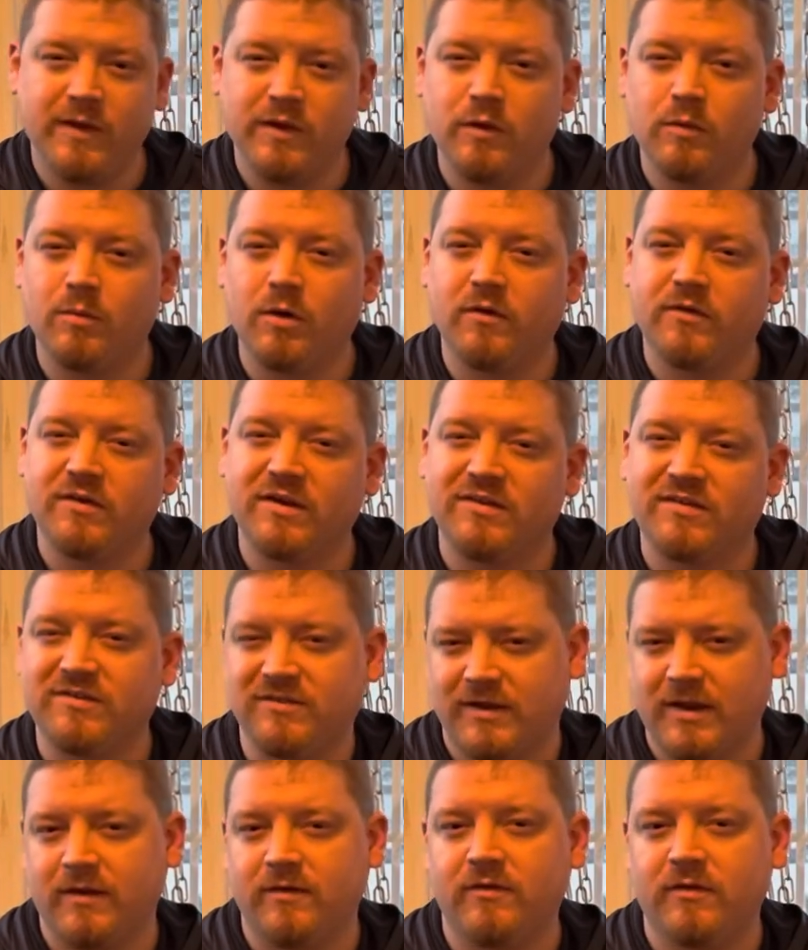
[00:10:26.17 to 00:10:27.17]
the most
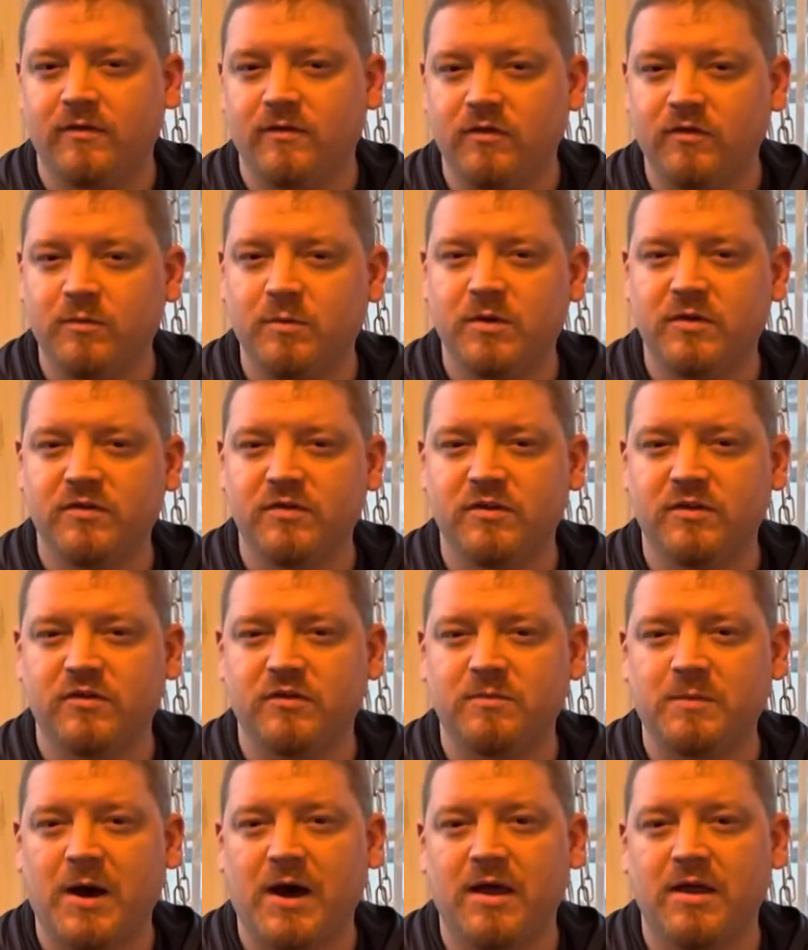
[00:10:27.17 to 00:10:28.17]
extensive
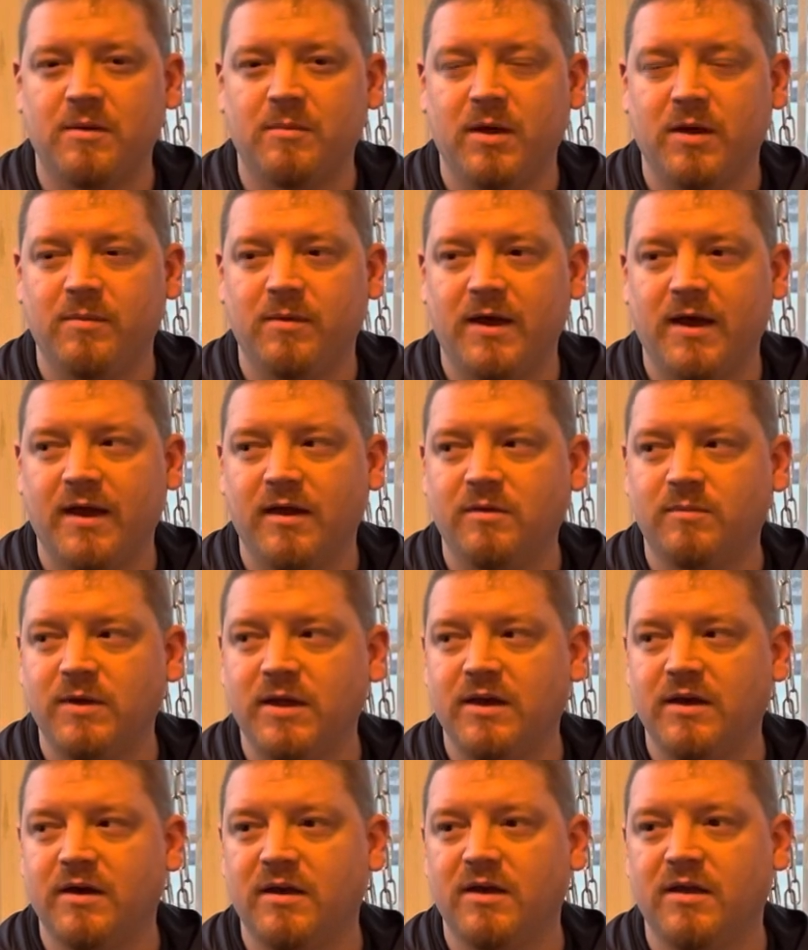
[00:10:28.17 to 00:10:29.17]
spot in my bag
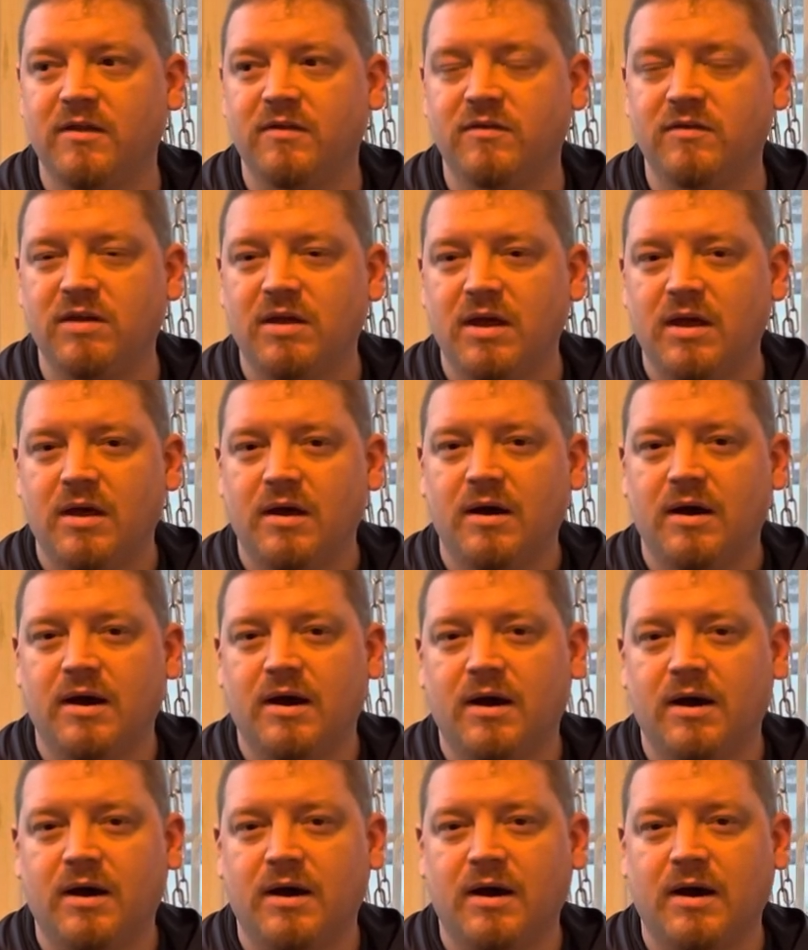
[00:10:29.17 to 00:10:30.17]
because
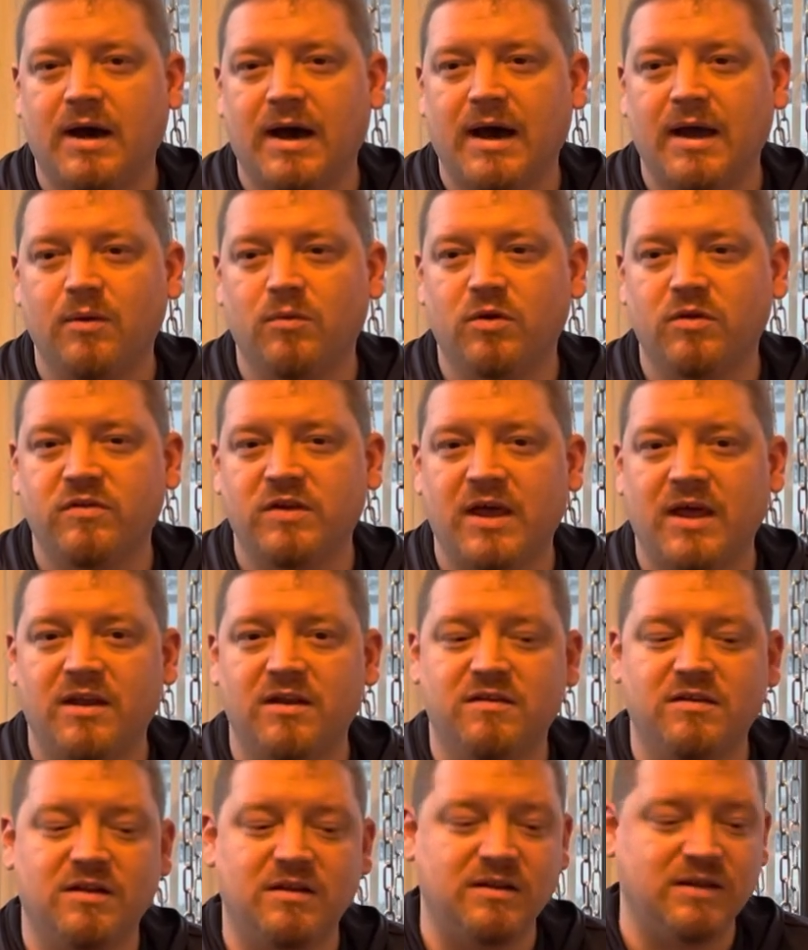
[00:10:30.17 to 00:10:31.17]
I will
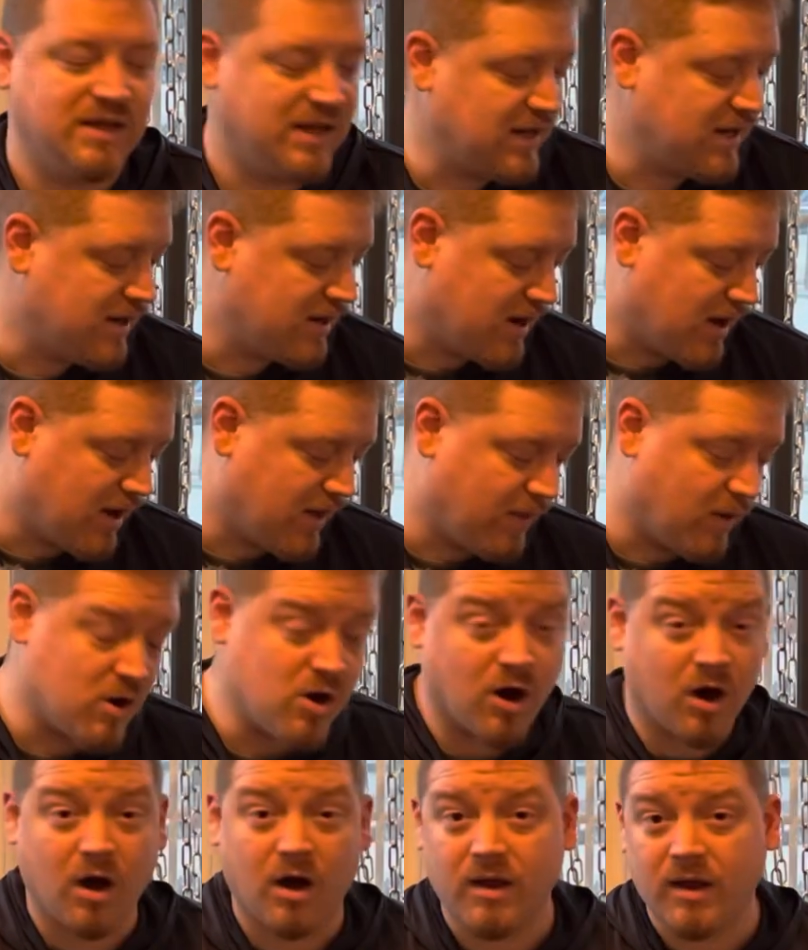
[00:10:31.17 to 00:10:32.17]
tend to lean on the
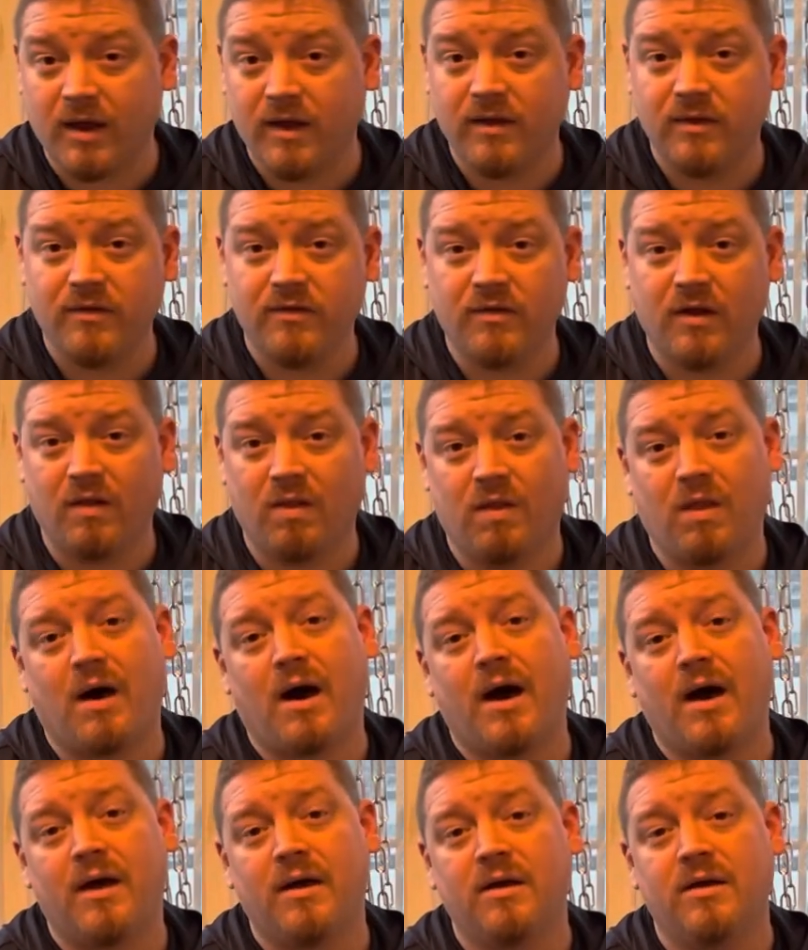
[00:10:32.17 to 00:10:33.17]
Hawkeyes a
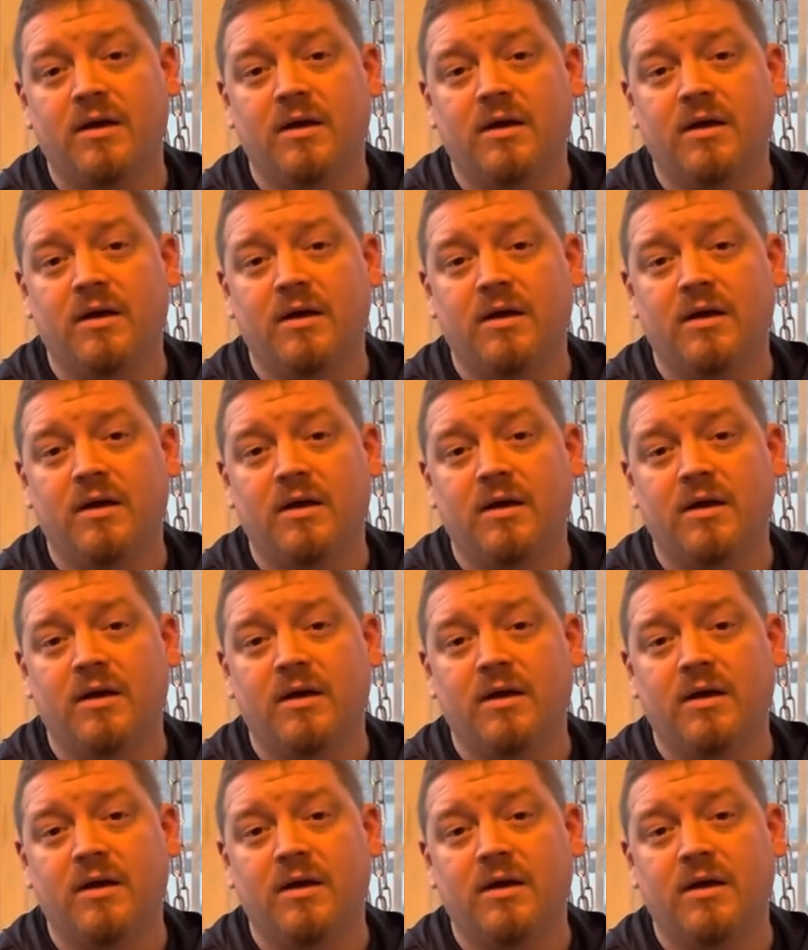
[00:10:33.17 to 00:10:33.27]
lot,